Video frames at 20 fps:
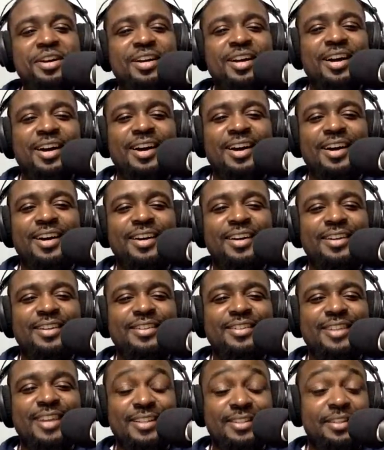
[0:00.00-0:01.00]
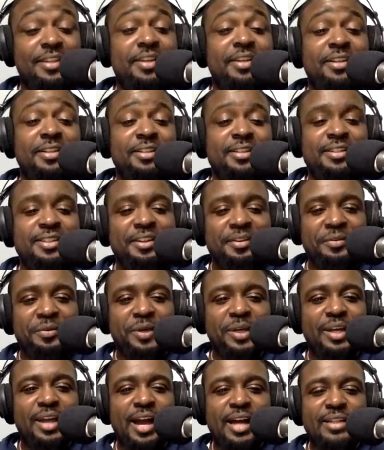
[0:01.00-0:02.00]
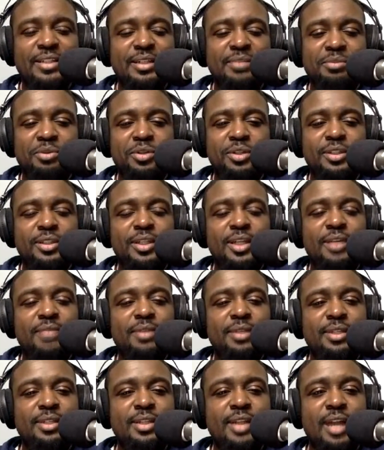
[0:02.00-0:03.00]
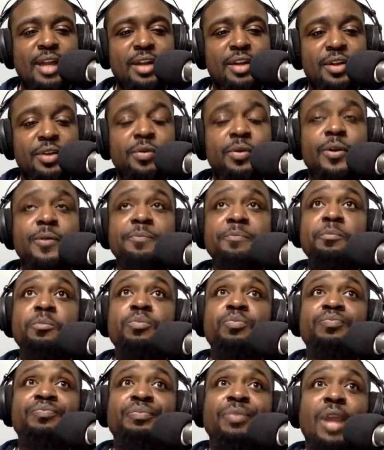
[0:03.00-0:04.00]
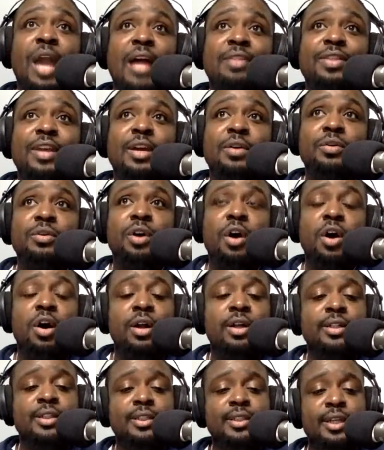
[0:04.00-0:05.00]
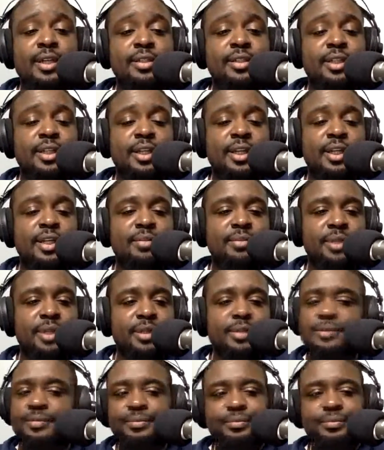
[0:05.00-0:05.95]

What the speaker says: That's it. We got some on the team. They just got to do it. I think all the stunts are getting them though.